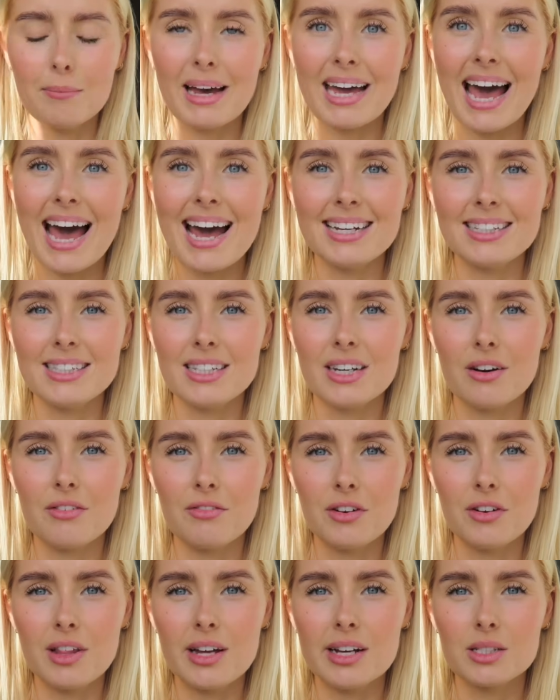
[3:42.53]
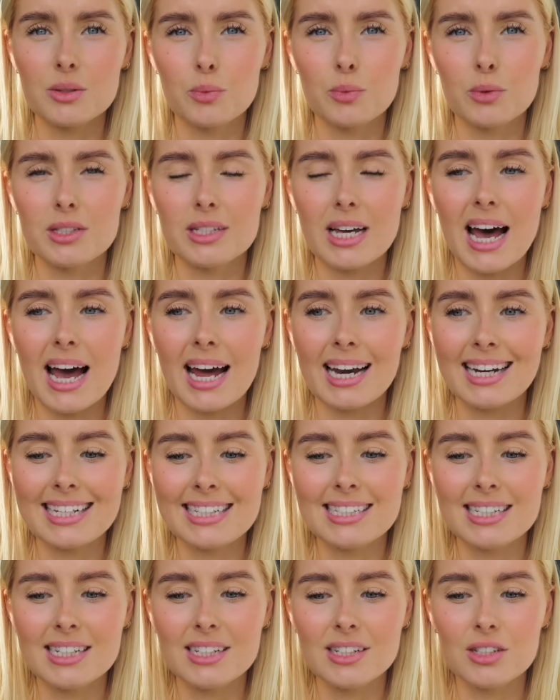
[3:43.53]
My idea for this was I
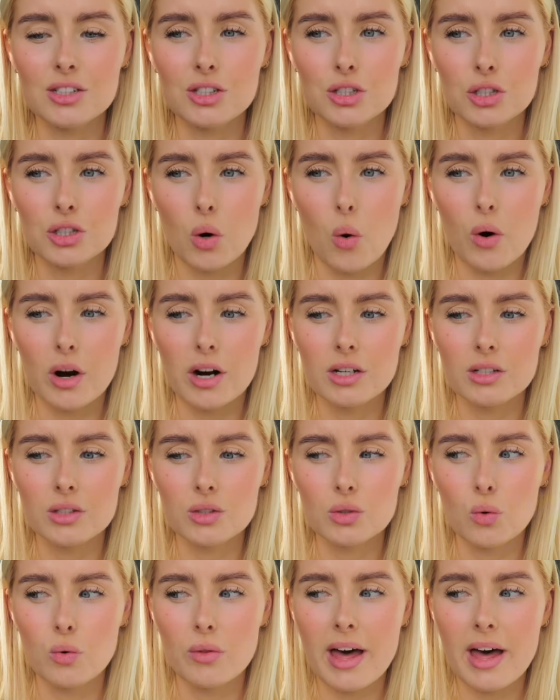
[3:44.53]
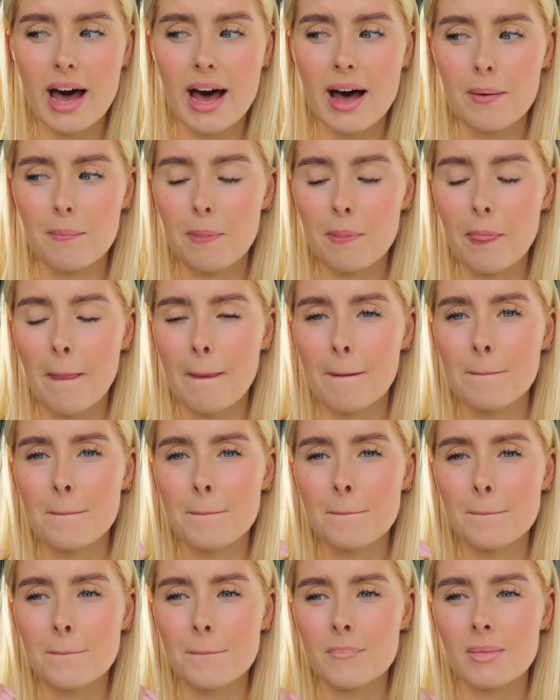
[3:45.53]
needed it short so that
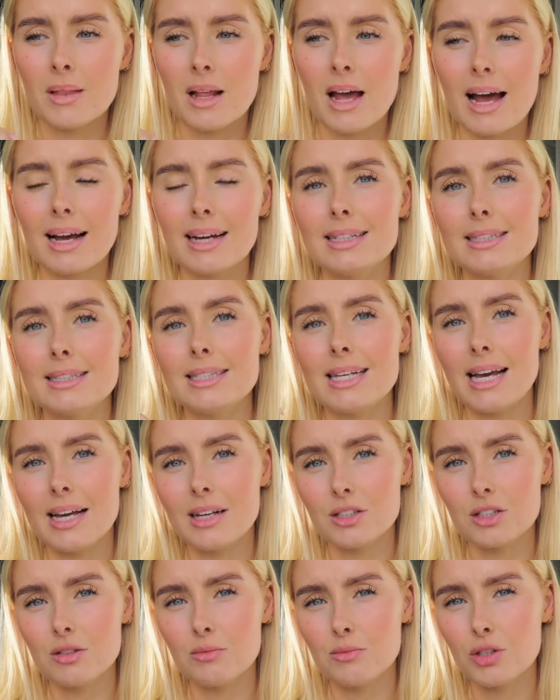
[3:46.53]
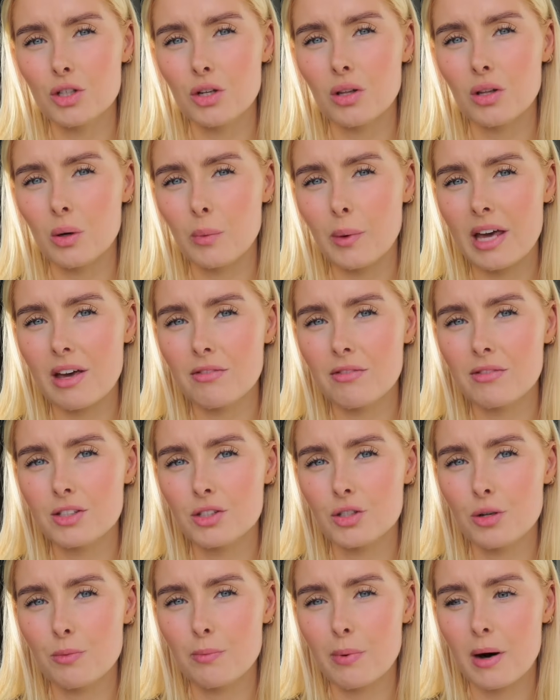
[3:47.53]
I can take some tulle away if it's
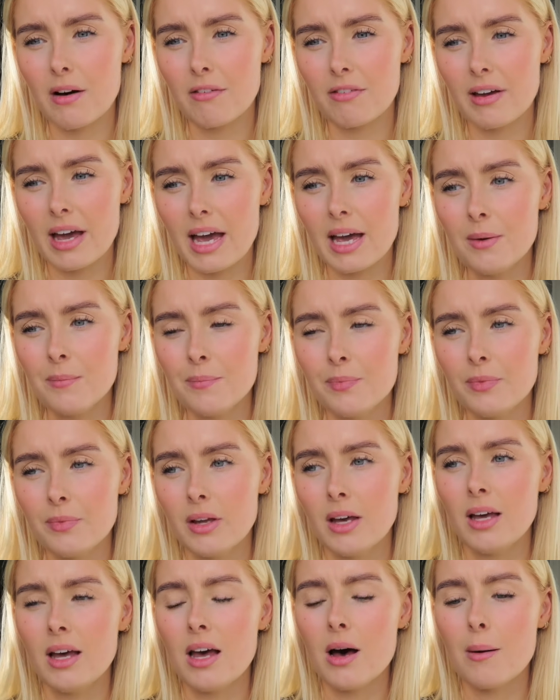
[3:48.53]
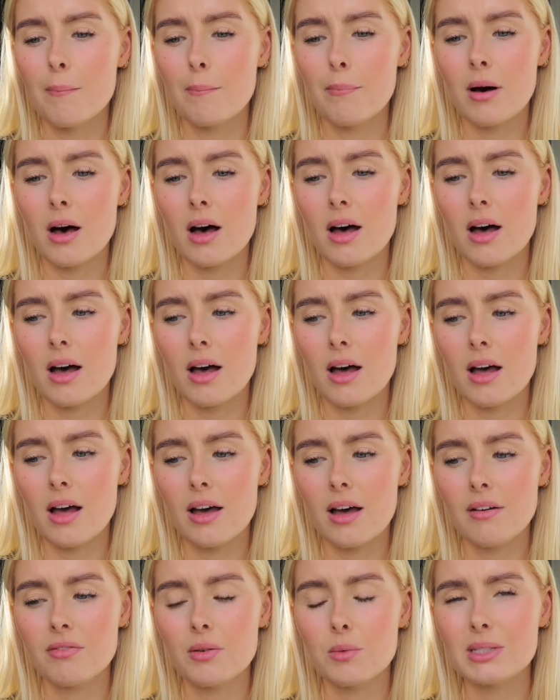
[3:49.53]
too puffy, but
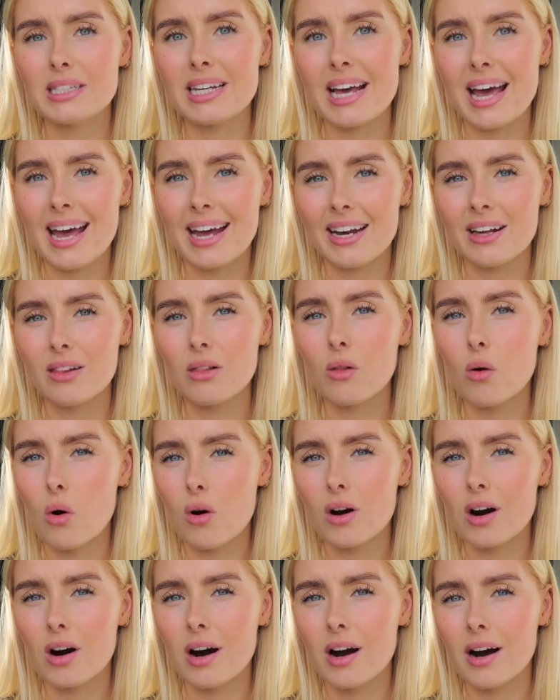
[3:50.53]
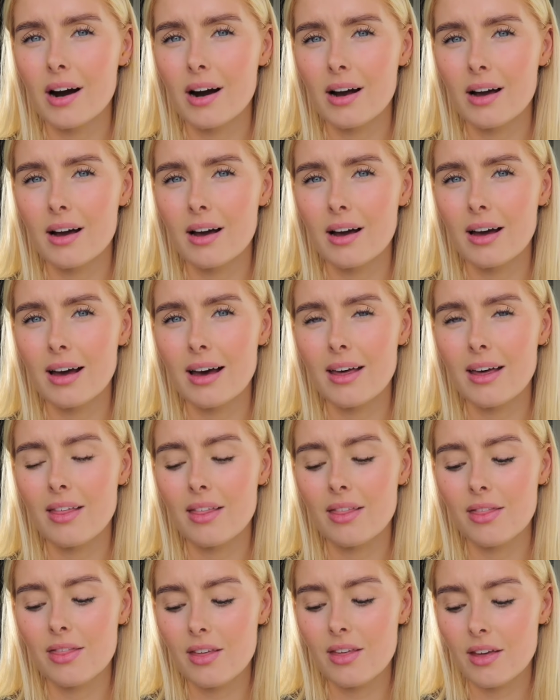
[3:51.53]
if it was any longer,
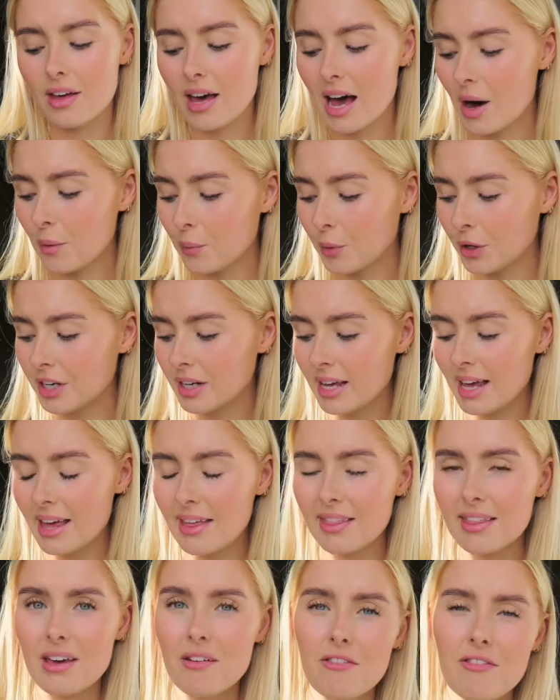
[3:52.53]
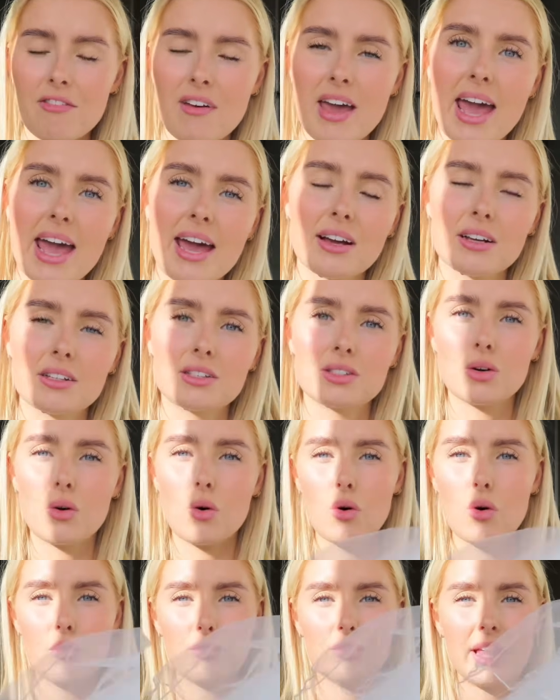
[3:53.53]
I wouldn't get the effect
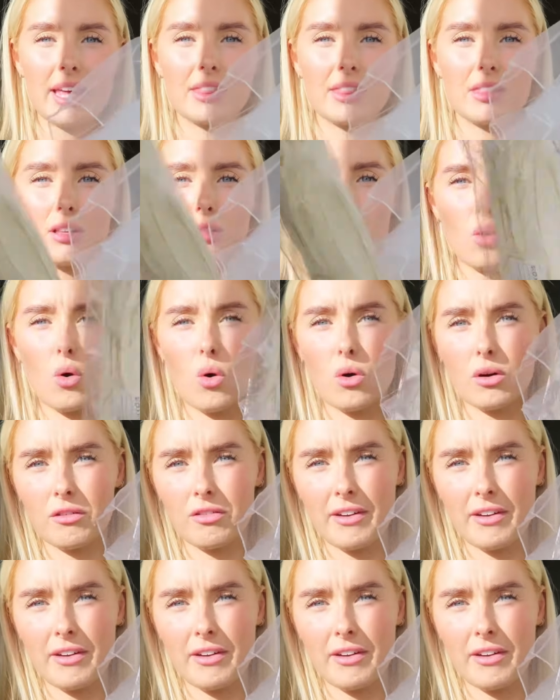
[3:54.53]
of like the long